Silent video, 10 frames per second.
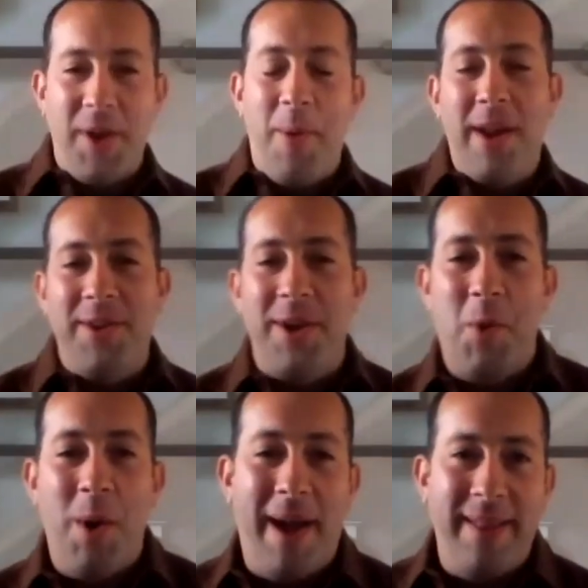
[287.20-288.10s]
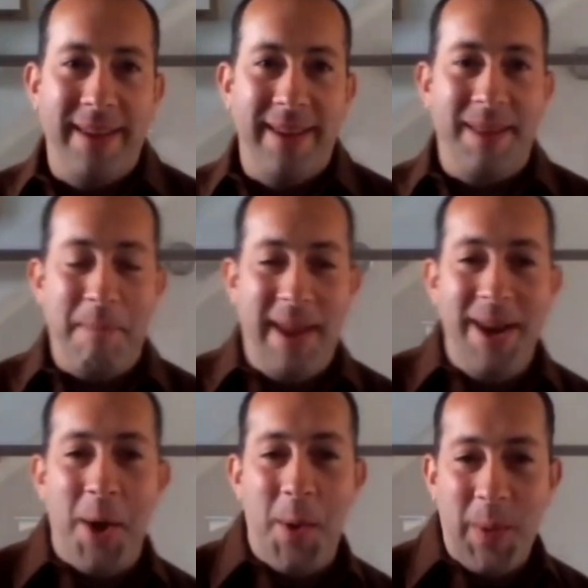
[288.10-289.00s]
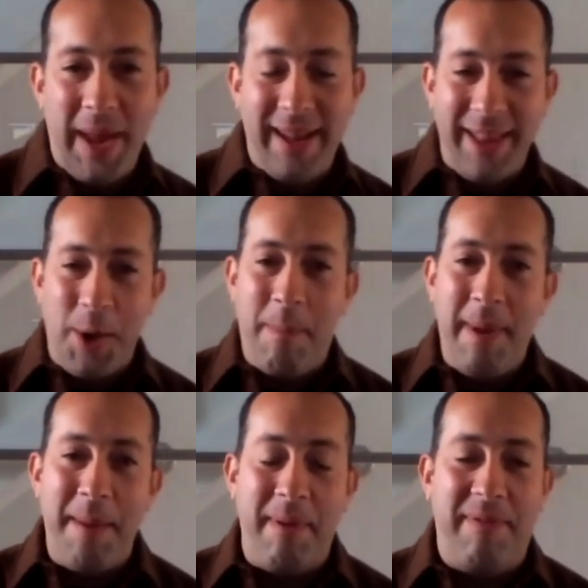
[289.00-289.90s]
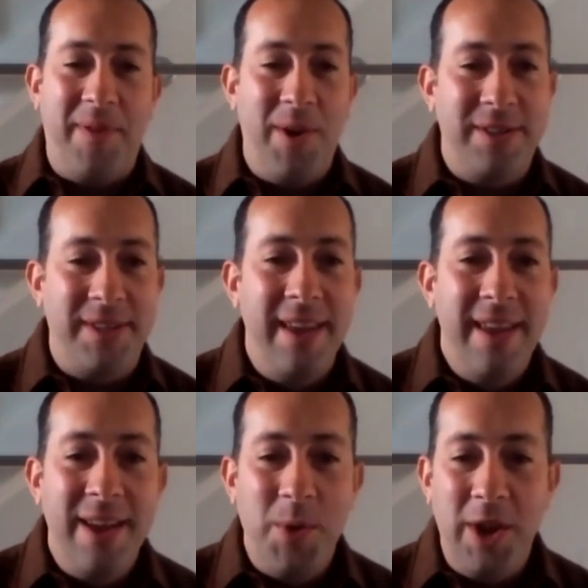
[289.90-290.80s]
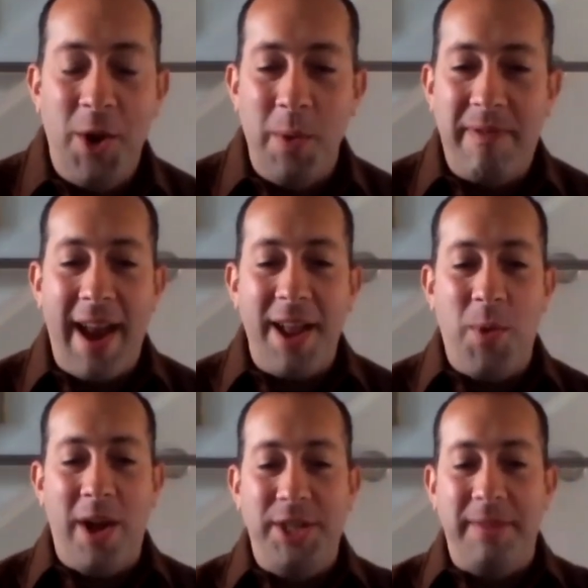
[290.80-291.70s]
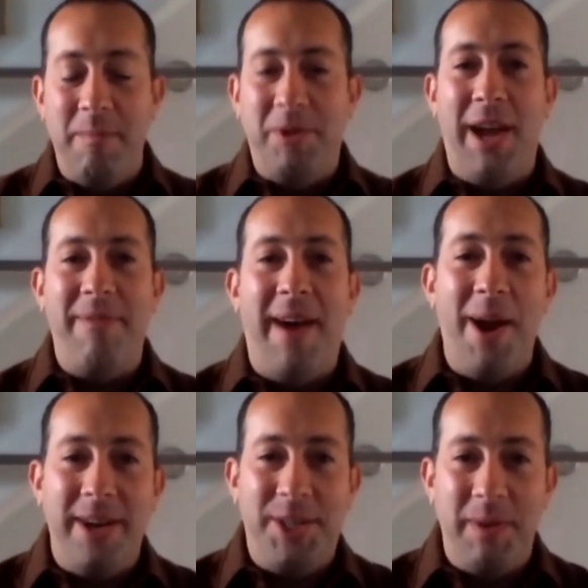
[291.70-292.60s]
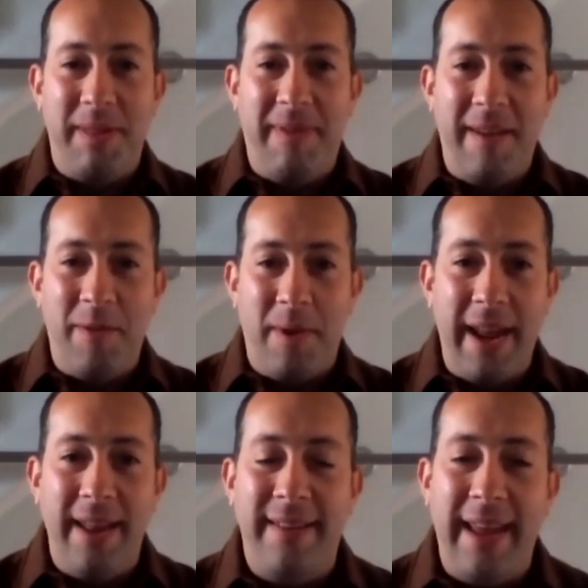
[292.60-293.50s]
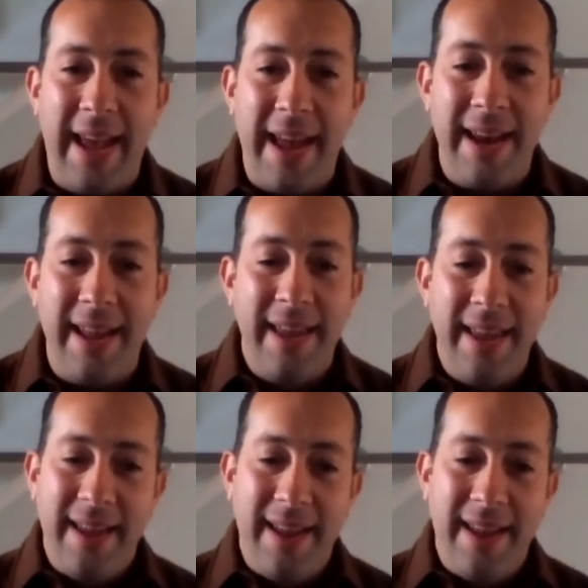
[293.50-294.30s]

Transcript: so I want to talk more about the Pinot in a little bit, but first, you know, we've got a question from Jeff Irish with Favorite Brands, and